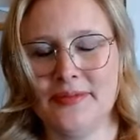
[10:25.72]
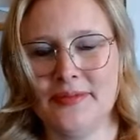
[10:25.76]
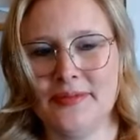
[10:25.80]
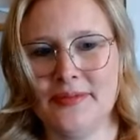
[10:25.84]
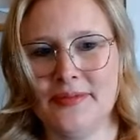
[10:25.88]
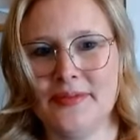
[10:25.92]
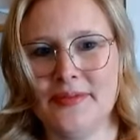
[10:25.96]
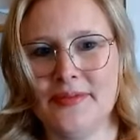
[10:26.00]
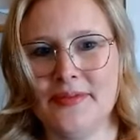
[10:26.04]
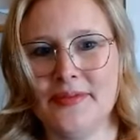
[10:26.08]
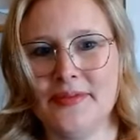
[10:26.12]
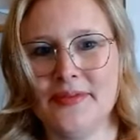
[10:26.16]

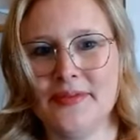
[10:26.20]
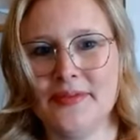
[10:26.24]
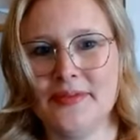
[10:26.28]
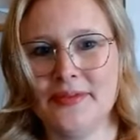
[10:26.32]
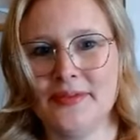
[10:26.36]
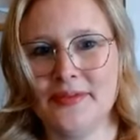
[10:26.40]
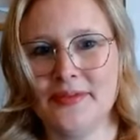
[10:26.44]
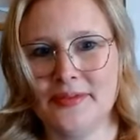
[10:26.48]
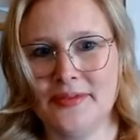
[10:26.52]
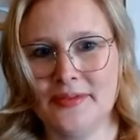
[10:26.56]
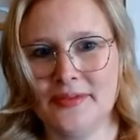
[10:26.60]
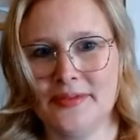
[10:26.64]

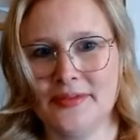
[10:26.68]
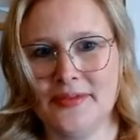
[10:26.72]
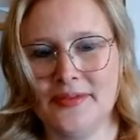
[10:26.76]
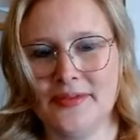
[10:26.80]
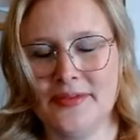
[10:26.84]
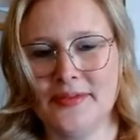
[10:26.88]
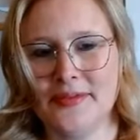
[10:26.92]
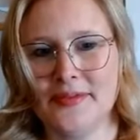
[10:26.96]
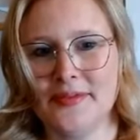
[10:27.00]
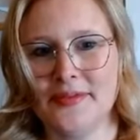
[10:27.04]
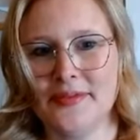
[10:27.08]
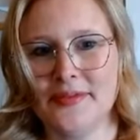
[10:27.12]

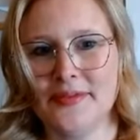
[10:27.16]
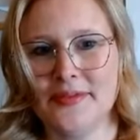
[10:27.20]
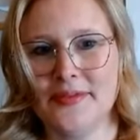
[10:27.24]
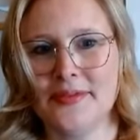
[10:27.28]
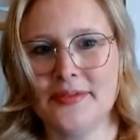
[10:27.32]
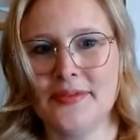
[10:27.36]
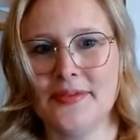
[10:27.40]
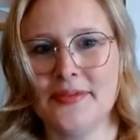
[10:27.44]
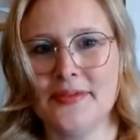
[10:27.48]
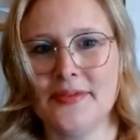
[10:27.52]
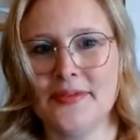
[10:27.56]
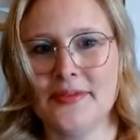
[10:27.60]

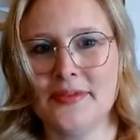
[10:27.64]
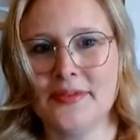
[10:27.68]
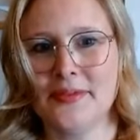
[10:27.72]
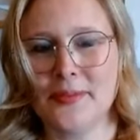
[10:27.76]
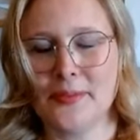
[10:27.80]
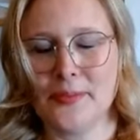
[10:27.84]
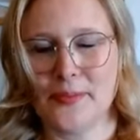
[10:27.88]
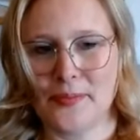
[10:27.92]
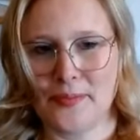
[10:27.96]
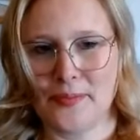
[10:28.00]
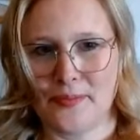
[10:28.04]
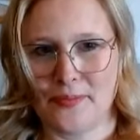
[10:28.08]

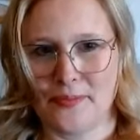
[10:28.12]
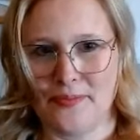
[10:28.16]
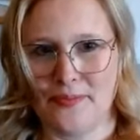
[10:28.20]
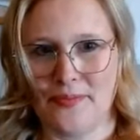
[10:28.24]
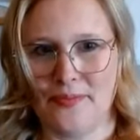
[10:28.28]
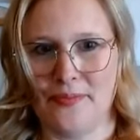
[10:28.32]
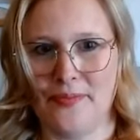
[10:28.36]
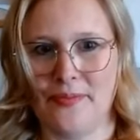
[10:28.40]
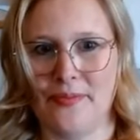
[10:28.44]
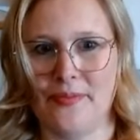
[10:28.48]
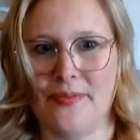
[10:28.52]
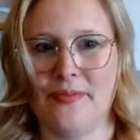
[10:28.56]

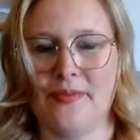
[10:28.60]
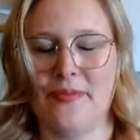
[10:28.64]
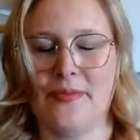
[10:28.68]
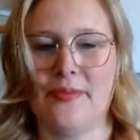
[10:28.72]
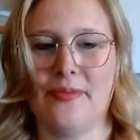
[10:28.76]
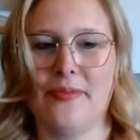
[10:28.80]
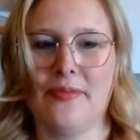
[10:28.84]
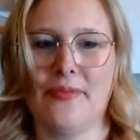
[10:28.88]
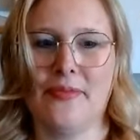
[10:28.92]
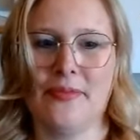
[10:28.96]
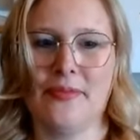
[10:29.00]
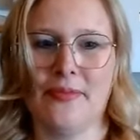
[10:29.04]

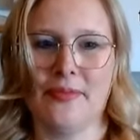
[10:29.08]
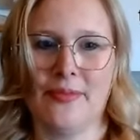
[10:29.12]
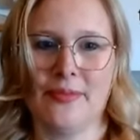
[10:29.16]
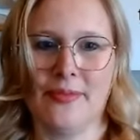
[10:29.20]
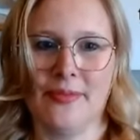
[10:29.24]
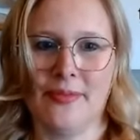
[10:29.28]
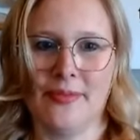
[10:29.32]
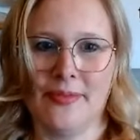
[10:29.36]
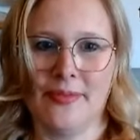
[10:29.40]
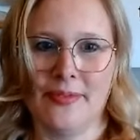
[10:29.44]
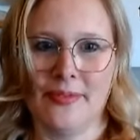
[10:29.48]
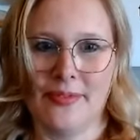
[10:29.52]

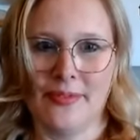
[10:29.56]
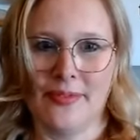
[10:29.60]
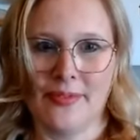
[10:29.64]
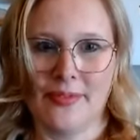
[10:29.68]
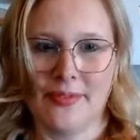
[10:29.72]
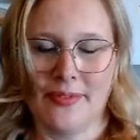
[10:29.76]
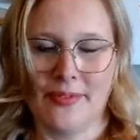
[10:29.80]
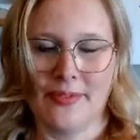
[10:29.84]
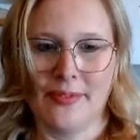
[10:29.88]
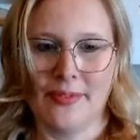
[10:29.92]
(not speaking)